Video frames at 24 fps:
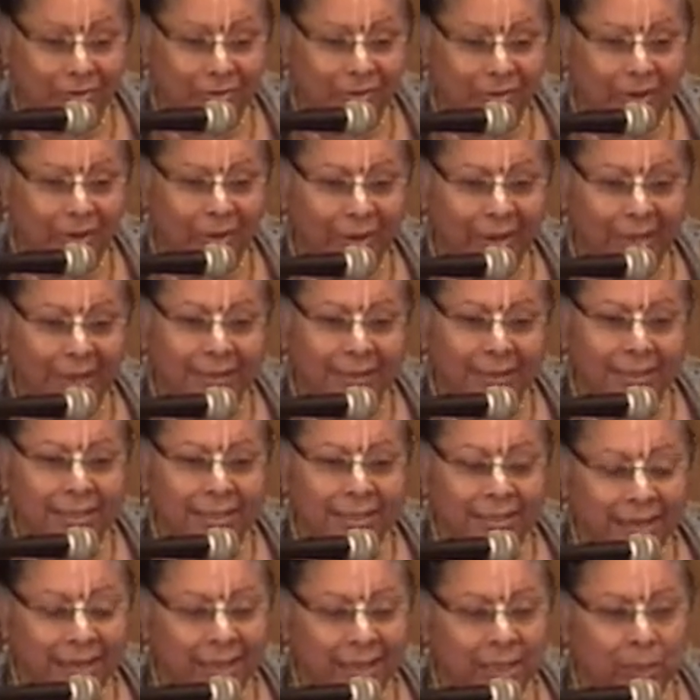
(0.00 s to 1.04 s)
So in this
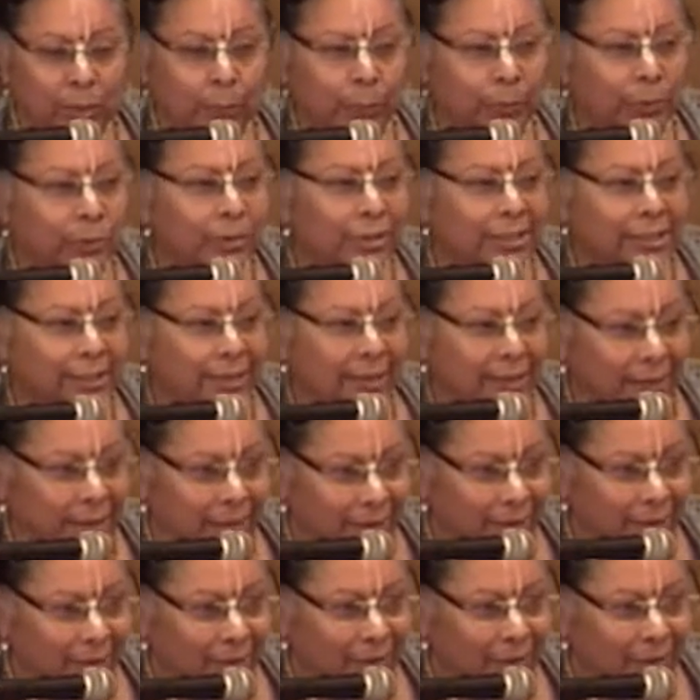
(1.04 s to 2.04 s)
case, Putana,